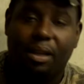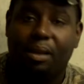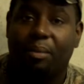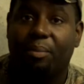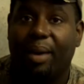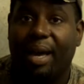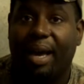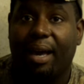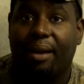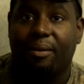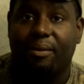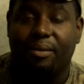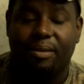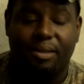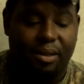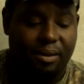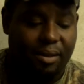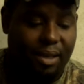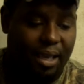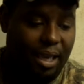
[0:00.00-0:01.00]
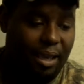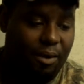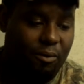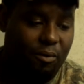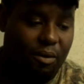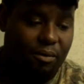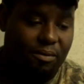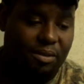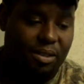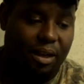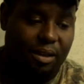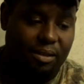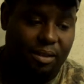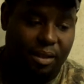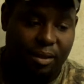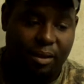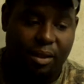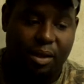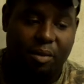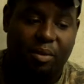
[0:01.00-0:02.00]
patterns. Okay, we've talked a
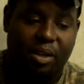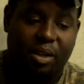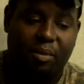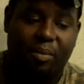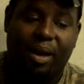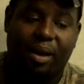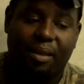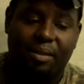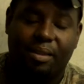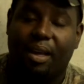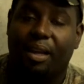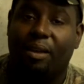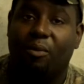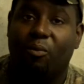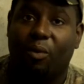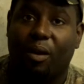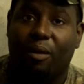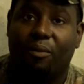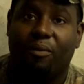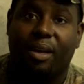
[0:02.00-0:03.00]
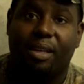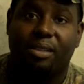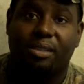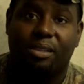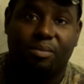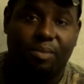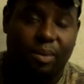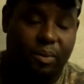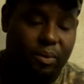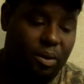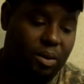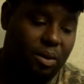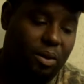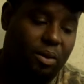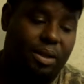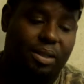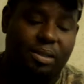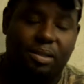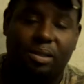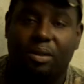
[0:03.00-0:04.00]
little bit about that in rut phases, but we'll
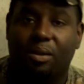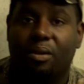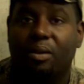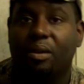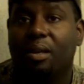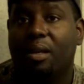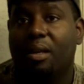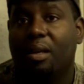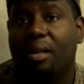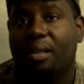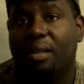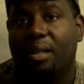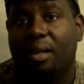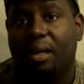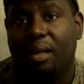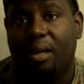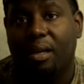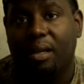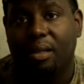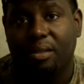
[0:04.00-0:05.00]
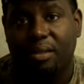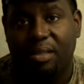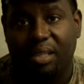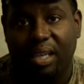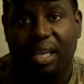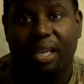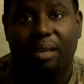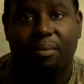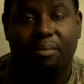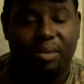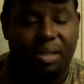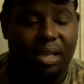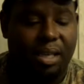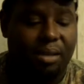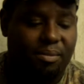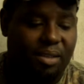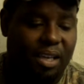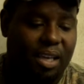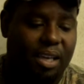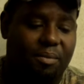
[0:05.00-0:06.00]
go into the deep
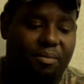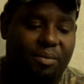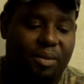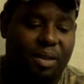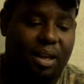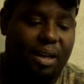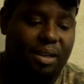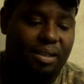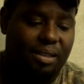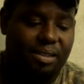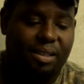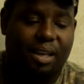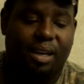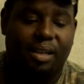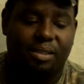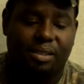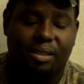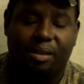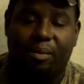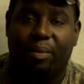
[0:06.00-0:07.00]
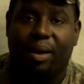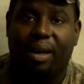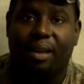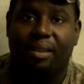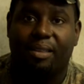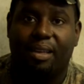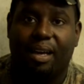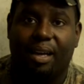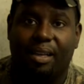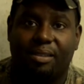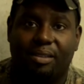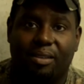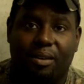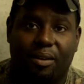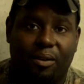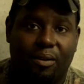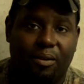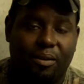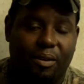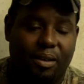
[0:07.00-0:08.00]
discussion about that,
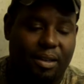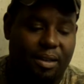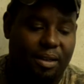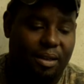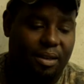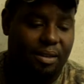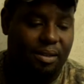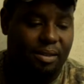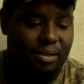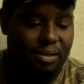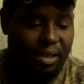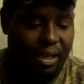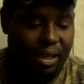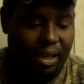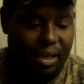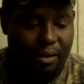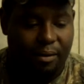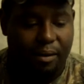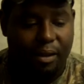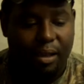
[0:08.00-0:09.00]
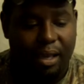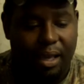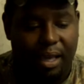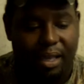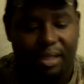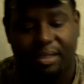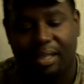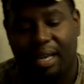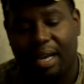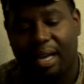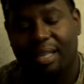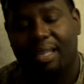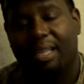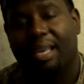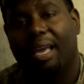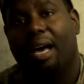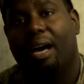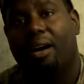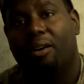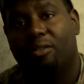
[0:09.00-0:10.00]
so you can understand exactly
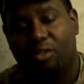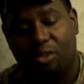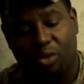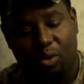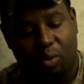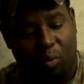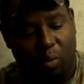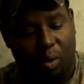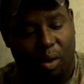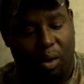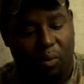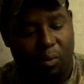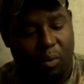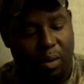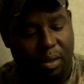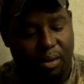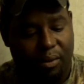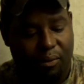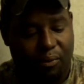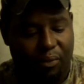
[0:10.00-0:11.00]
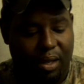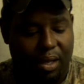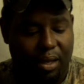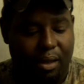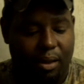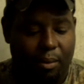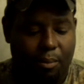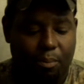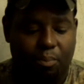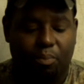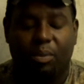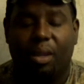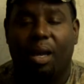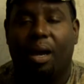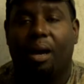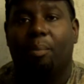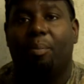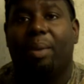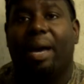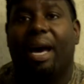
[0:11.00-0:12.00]
how to work with the feeding
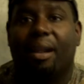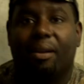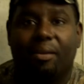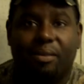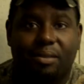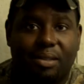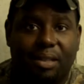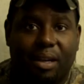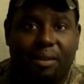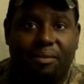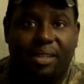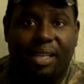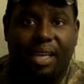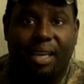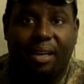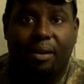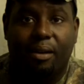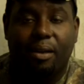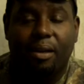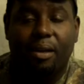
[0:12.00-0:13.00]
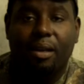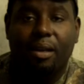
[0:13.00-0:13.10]
patterns of deer.